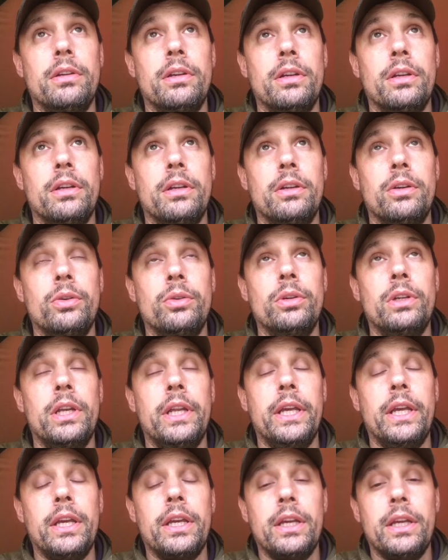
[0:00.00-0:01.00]
hook
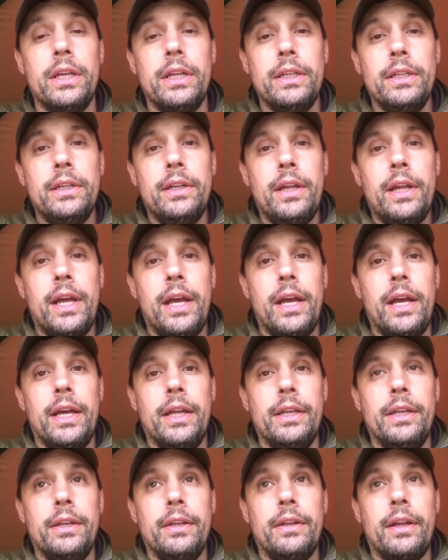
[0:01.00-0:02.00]
link
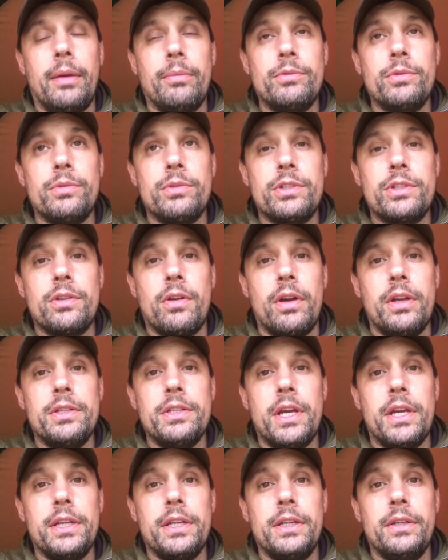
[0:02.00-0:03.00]
and up to a size
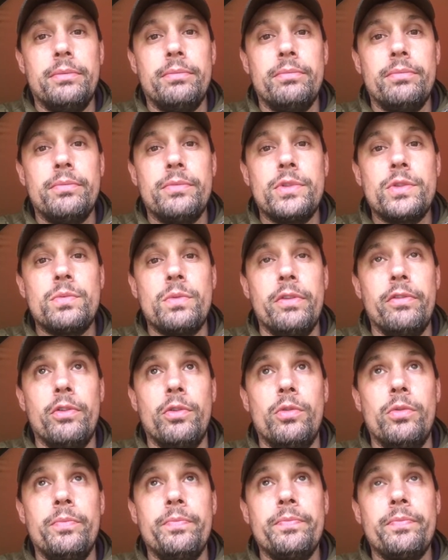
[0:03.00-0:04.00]
8
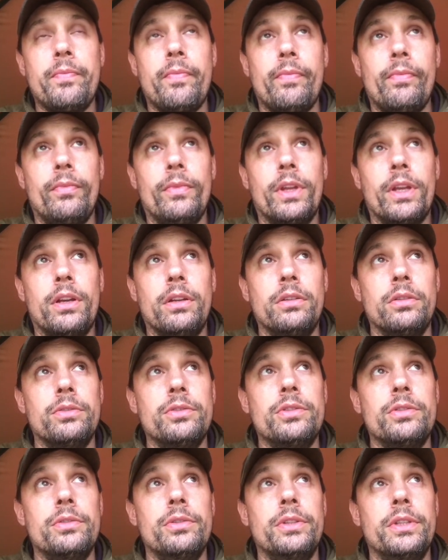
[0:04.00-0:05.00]
swivel and
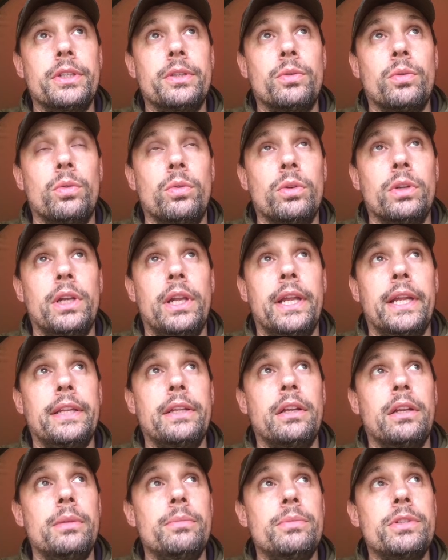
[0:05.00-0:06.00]
onto the Corda lead
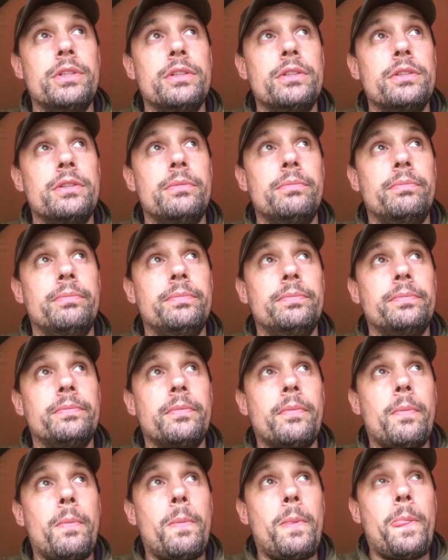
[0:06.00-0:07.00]
clip system.
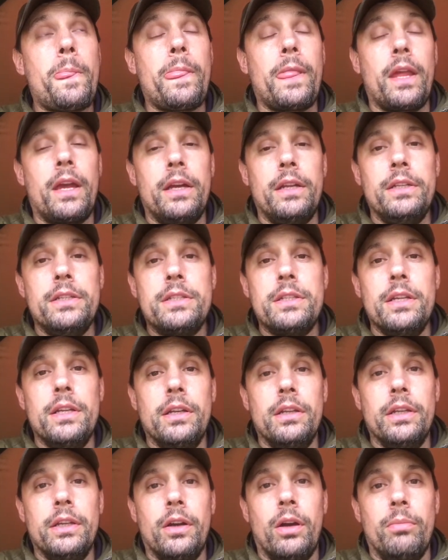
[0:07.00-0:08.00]
And
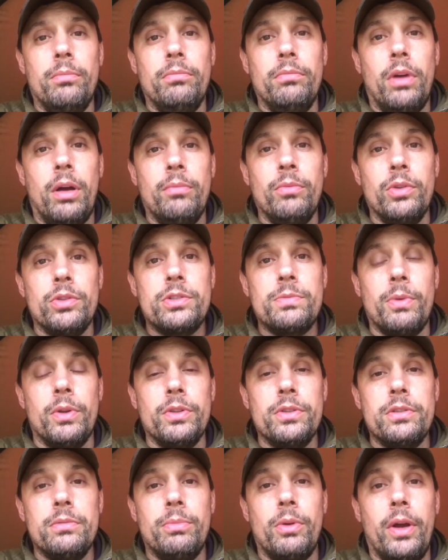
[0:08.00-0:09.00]
incidentally, I'm not
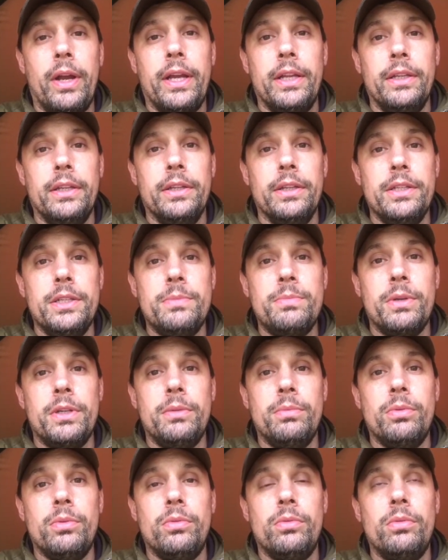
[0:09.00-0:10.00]
sponsored by any of these
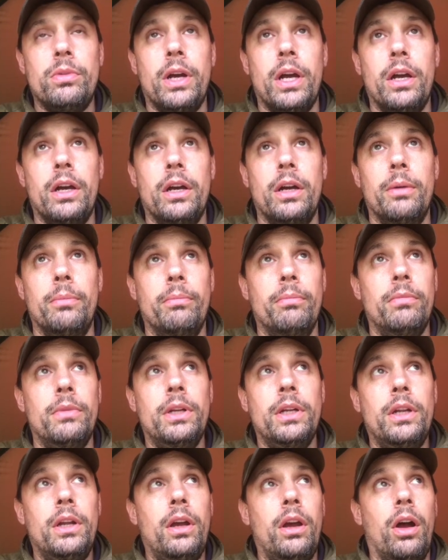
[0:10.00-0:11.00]
people.
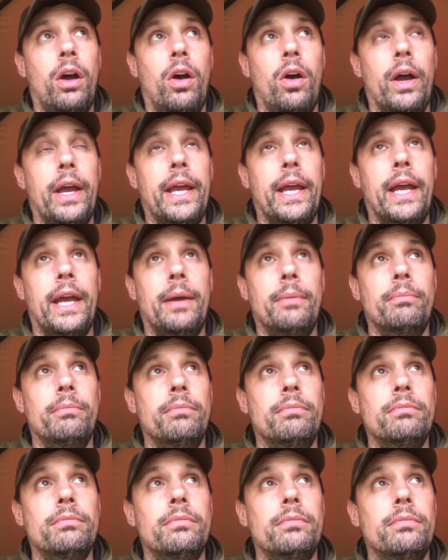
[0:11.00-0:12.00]
I am